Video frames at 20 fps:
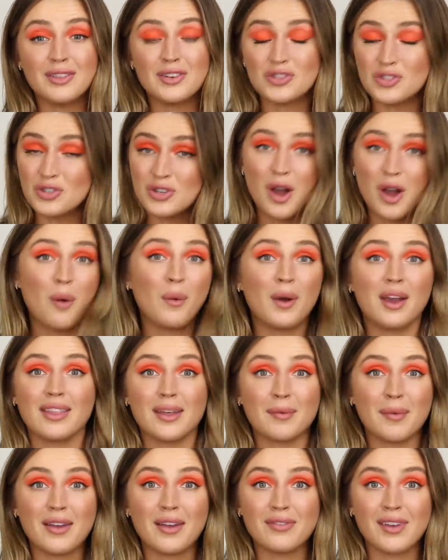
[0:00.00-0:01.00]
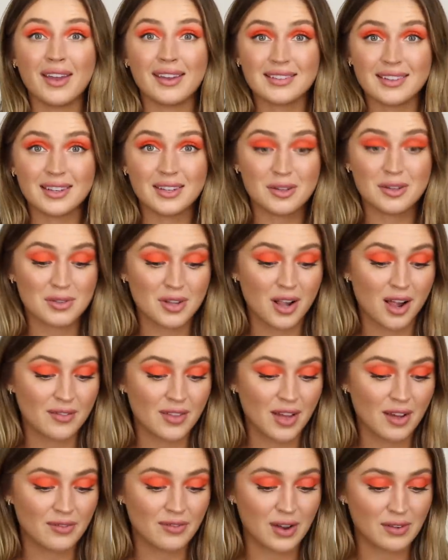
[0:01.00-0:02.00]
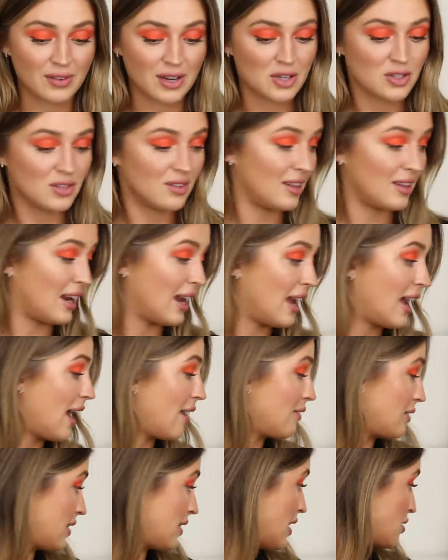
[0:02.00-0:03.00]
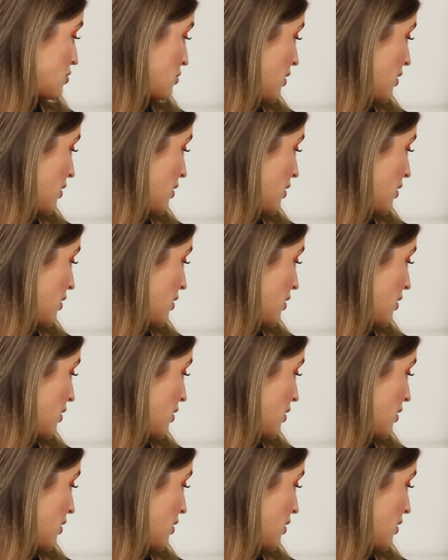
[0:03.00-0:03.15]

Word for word: There's no way that my face can use all of that foundation that I have in that